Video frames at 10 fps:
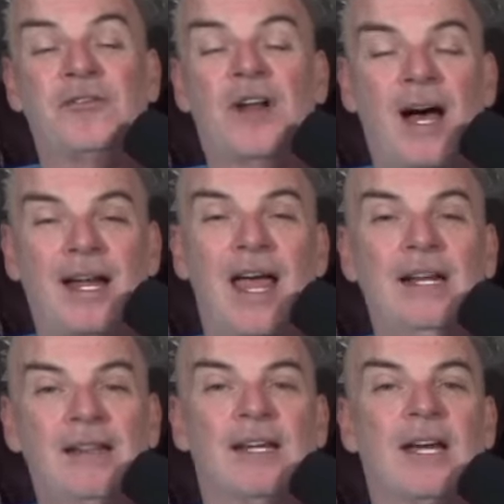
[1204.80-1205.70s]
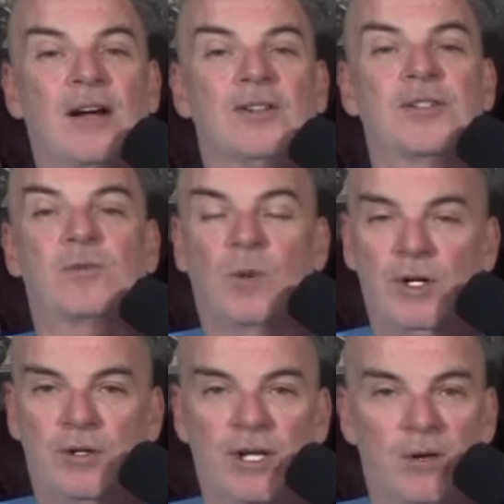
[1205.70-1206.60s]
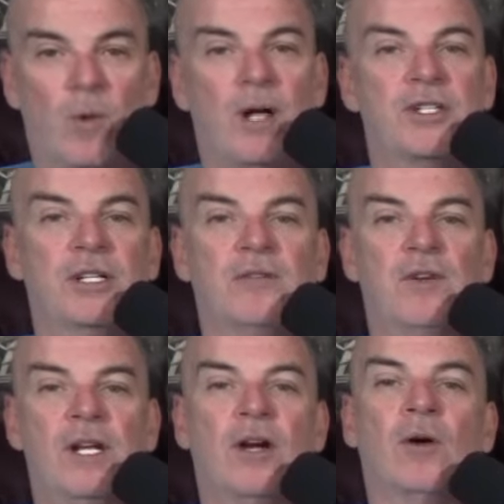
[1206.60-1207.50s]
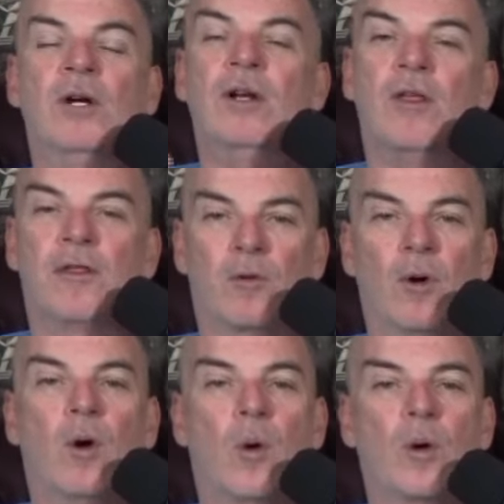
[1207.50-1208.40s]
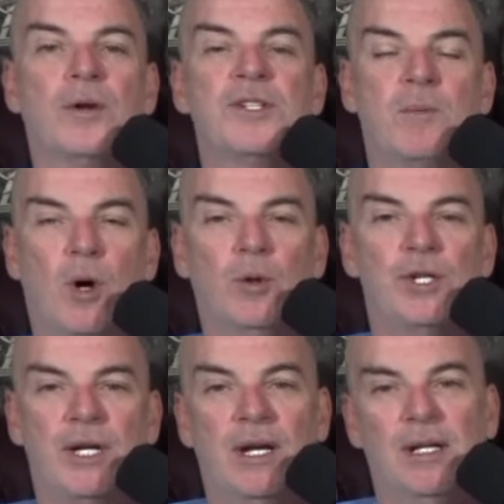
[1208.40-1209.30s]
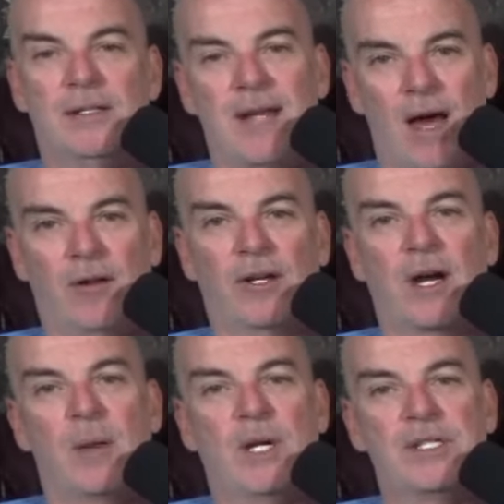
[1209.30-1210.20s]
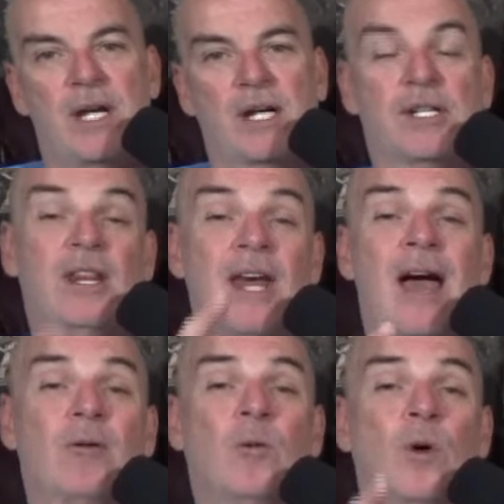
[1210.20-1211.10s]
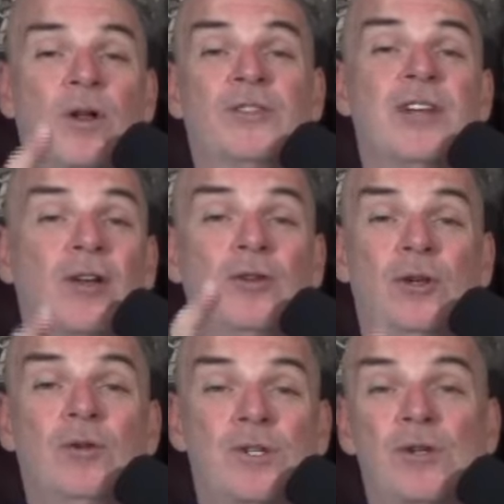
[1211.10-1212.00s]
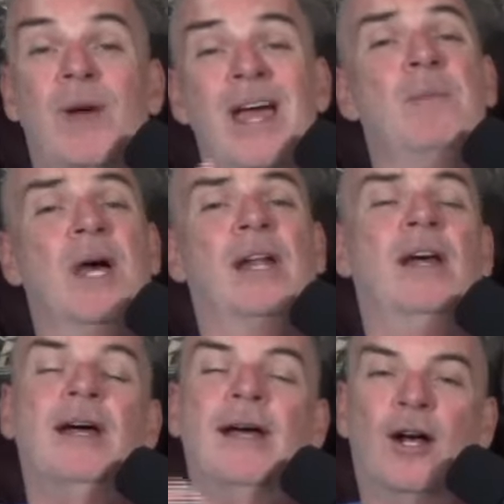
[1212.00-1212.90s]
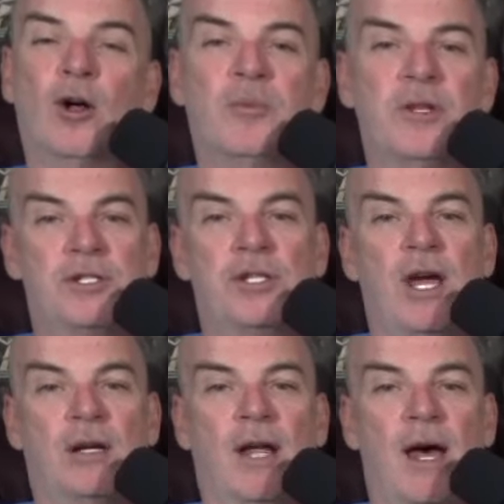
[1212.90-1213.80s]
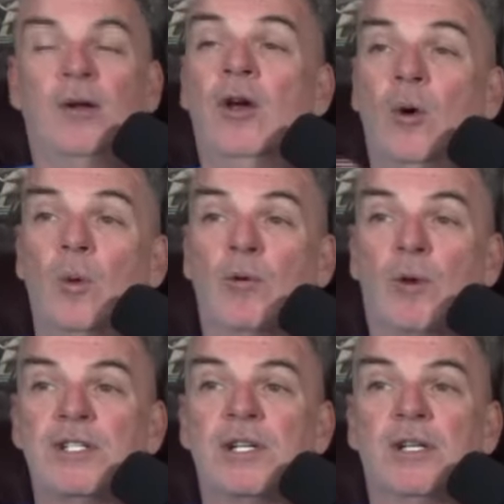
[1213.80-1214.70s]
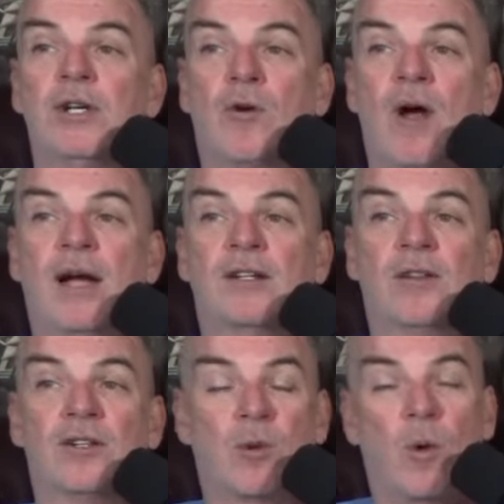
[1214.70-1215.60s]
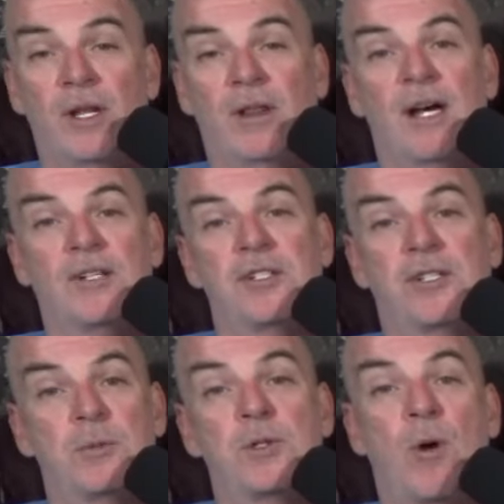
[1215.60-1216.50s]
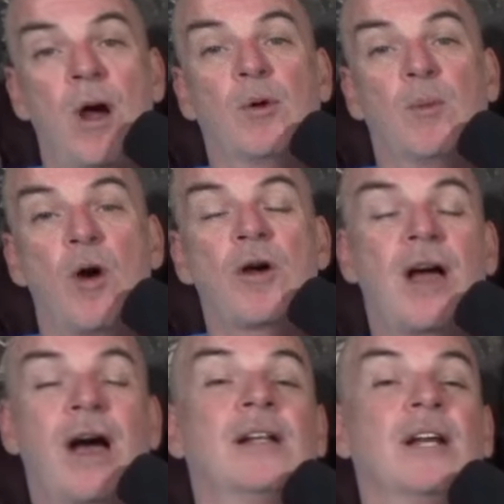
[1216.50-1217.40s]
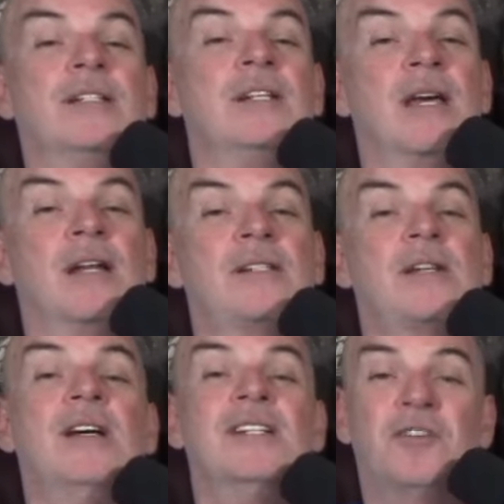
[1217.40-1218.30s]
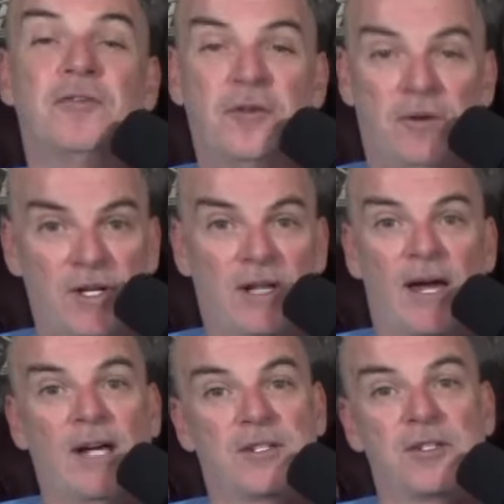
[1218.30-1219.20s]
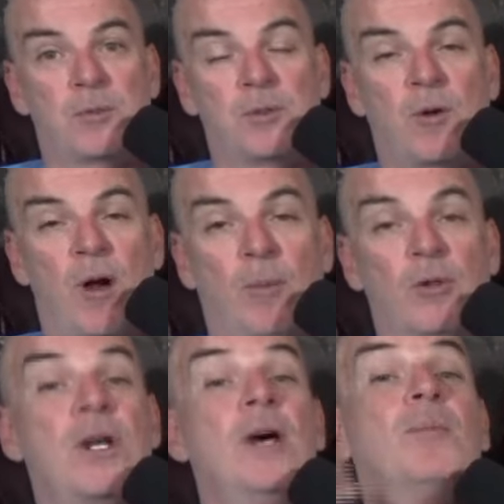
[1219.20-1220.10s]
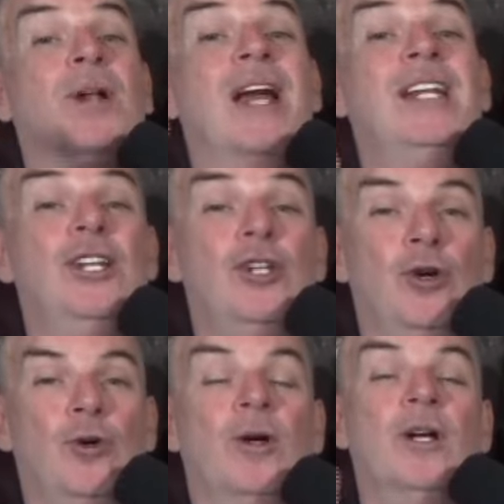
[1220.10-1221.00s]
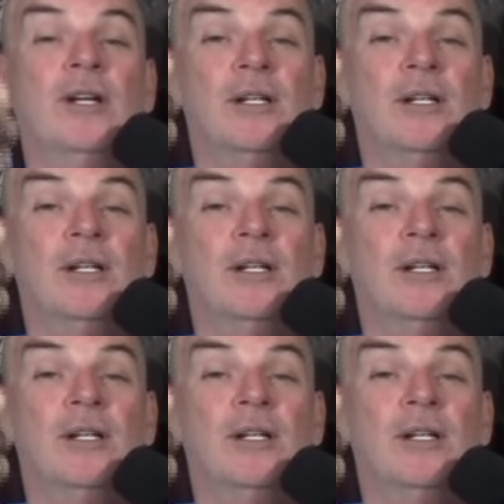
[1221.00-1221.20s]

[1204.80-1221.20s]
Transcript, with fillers: if not anything else, when you're done watching the video, throw a horns emoji down in the comment section. That will tell YouTube, hey, man, help this channel out. We recently cracked the twenty thousand subscriber mark. I'd like to get us to fifty thousand subscribers, but I need you